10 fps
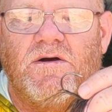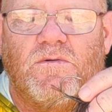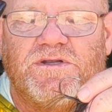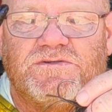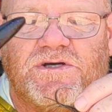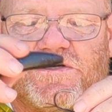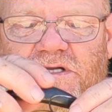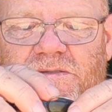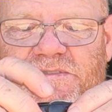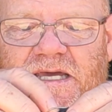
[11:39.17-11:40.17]
When you turn
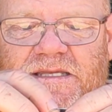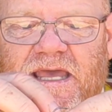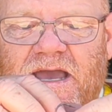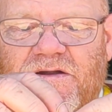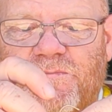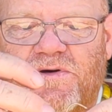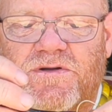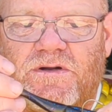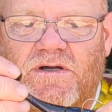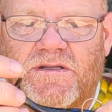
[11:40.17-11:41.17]
it upside down and put
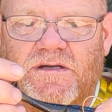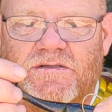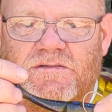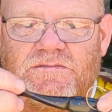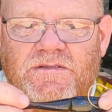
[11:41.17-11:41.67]
it on there,